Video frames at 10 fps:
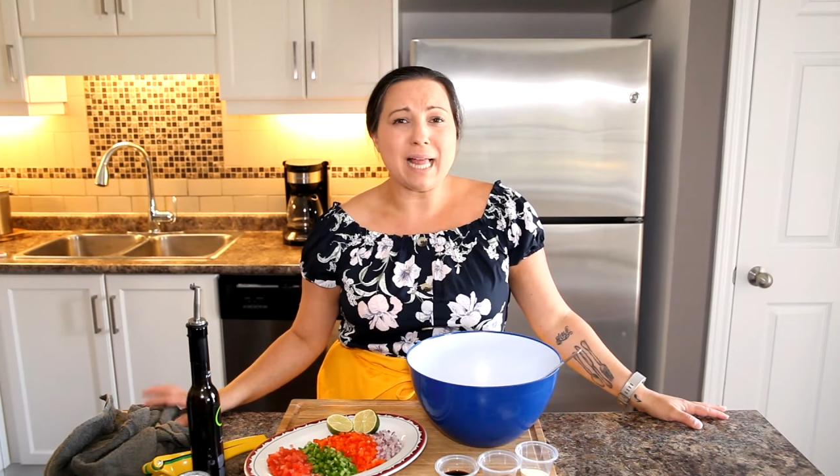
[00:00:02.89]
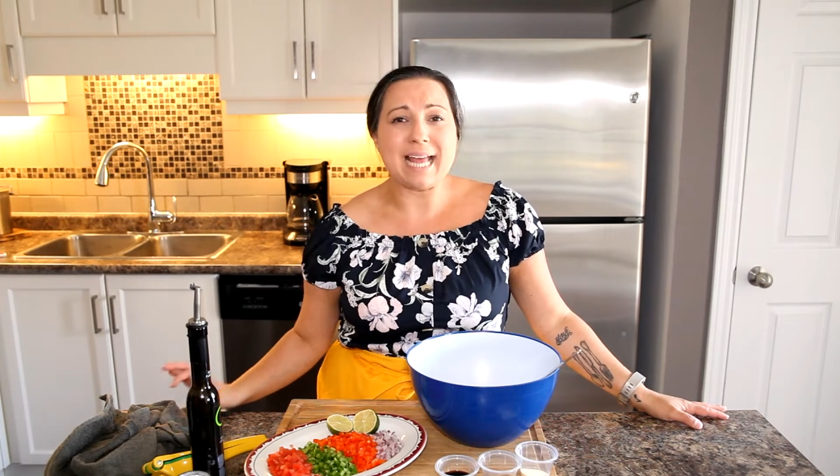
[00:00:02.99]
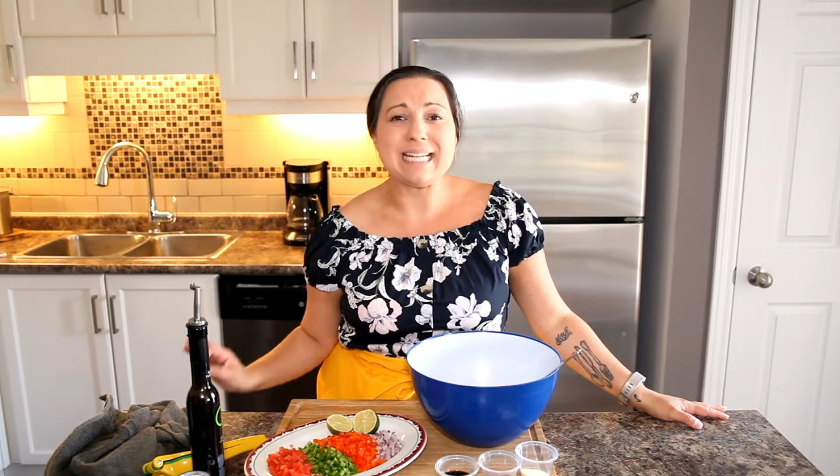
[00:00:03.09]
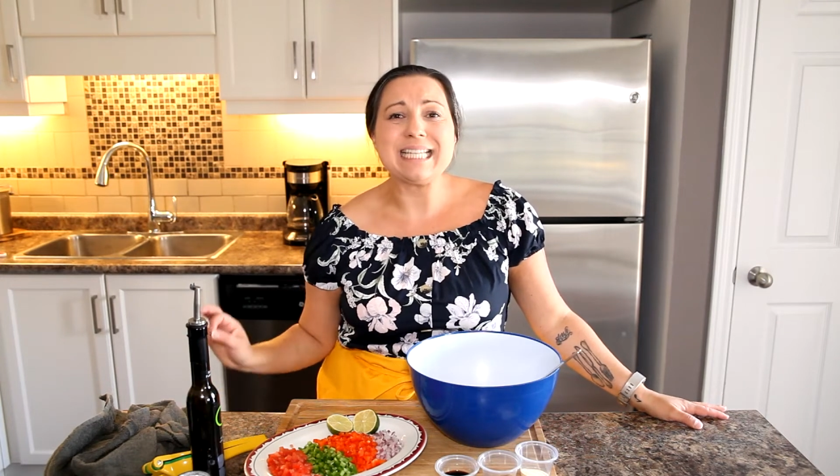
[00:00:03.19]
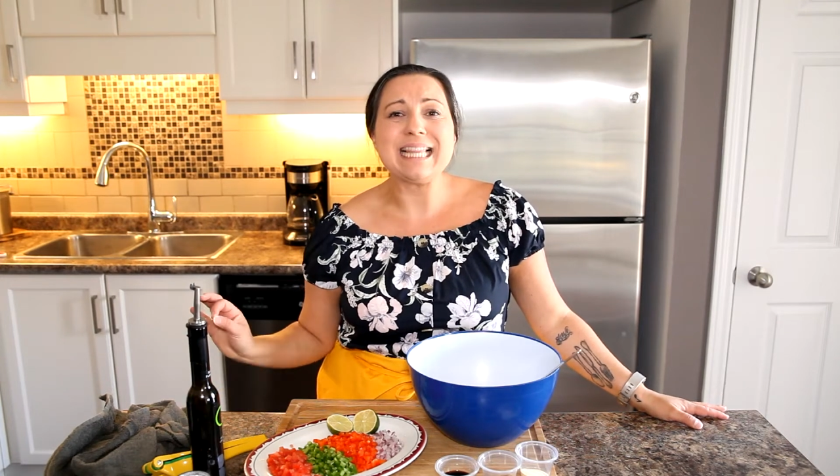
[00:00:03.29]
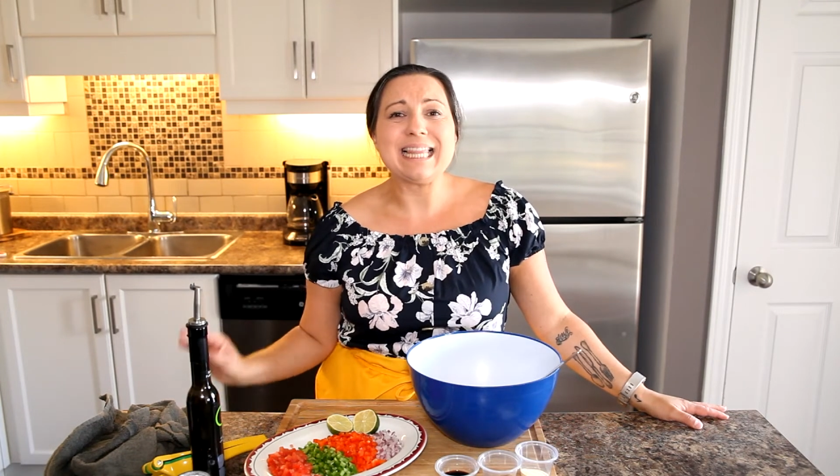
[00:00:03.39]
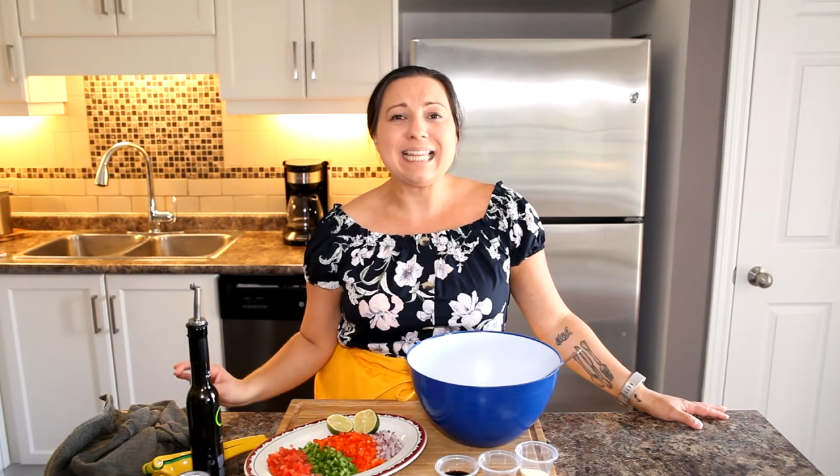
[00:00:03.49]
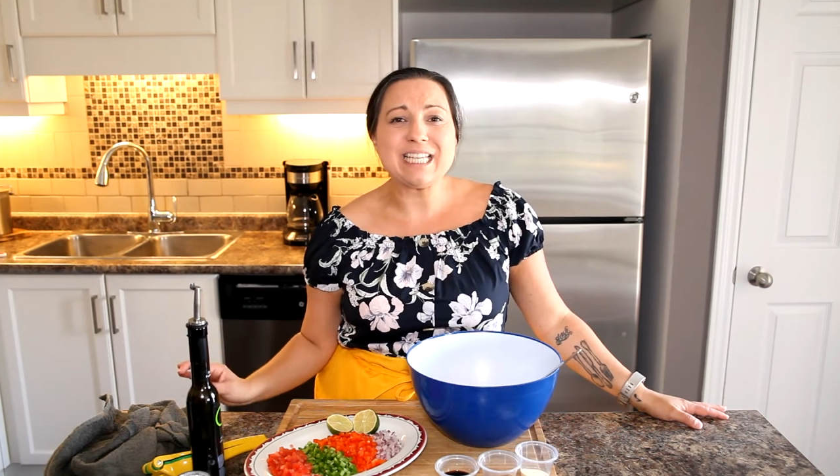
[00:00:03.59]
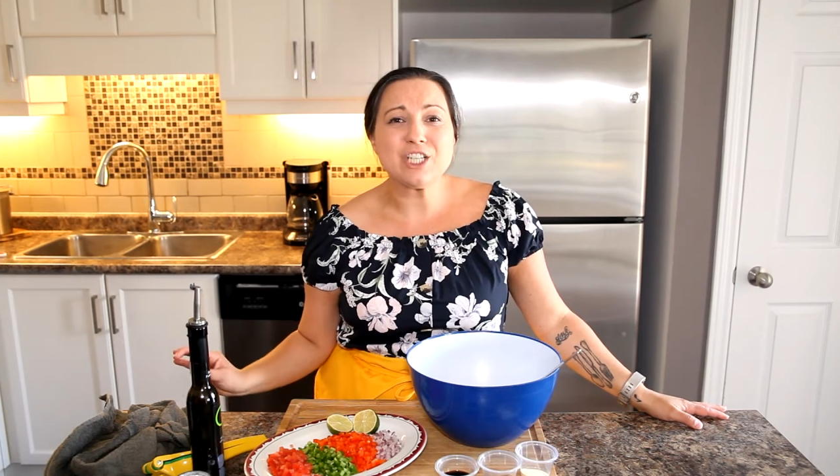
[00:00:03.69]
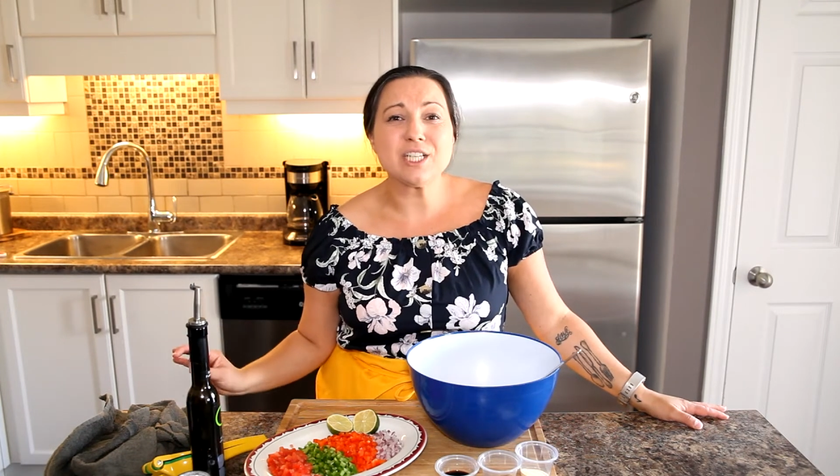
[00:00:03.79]
and
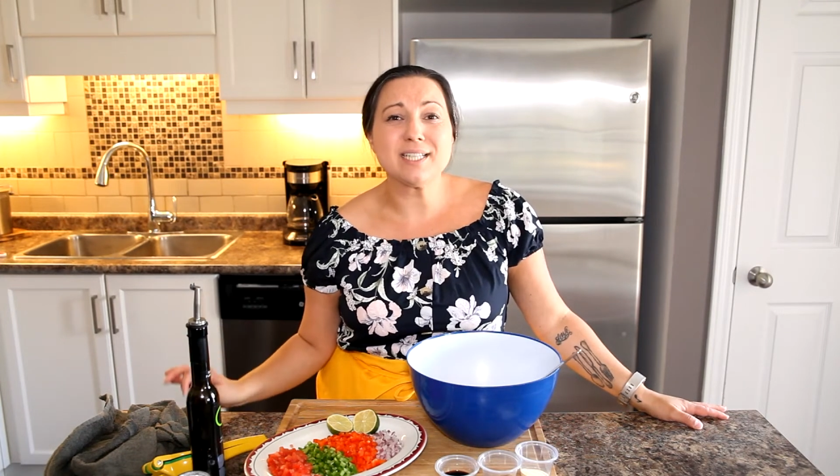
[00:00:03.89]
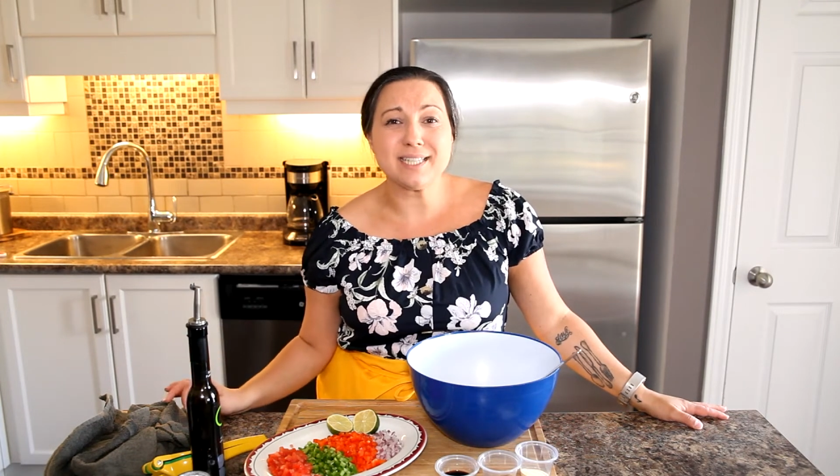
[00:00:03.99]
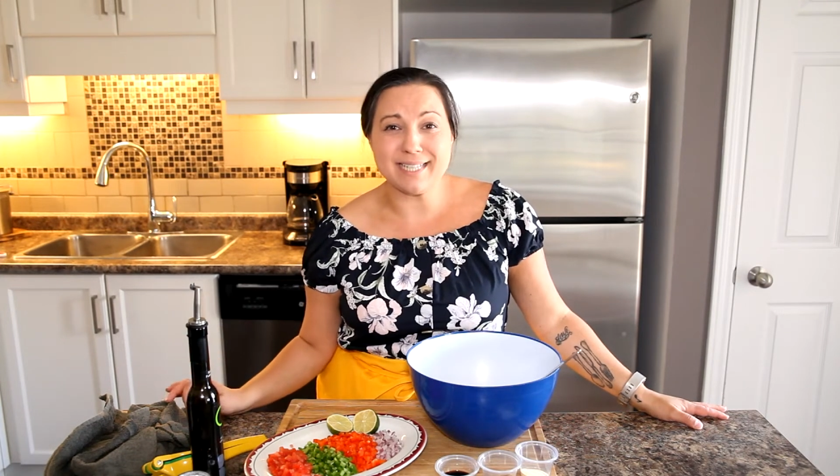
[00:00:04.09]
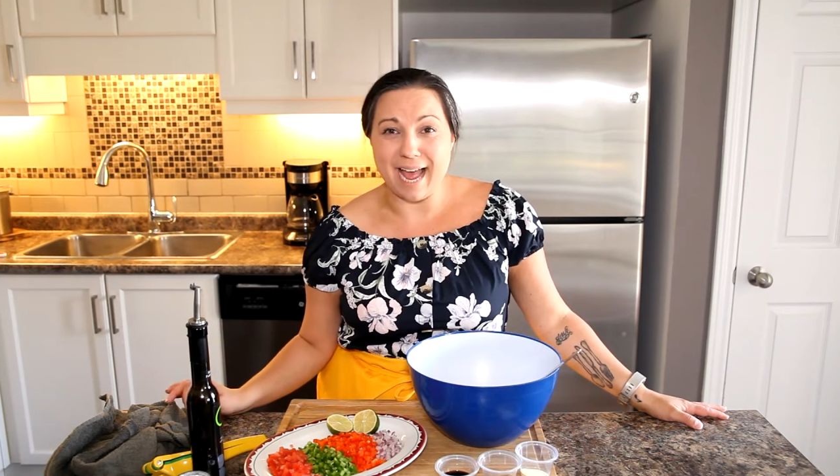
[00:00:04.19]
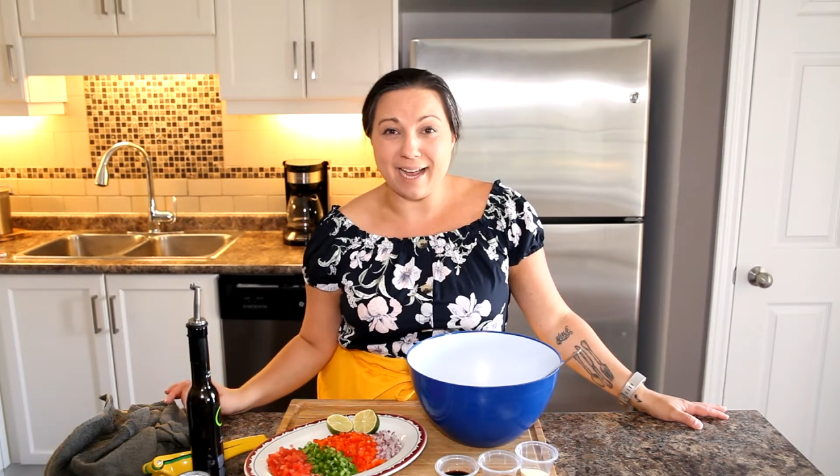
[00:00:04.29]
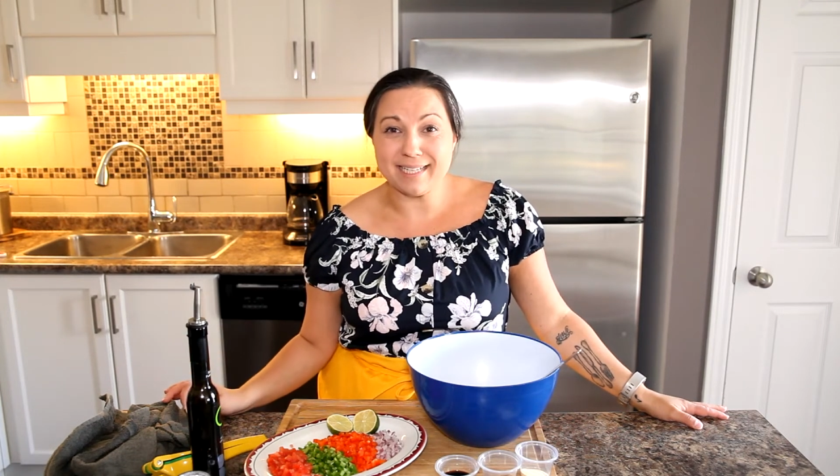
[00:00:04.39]
delicious snack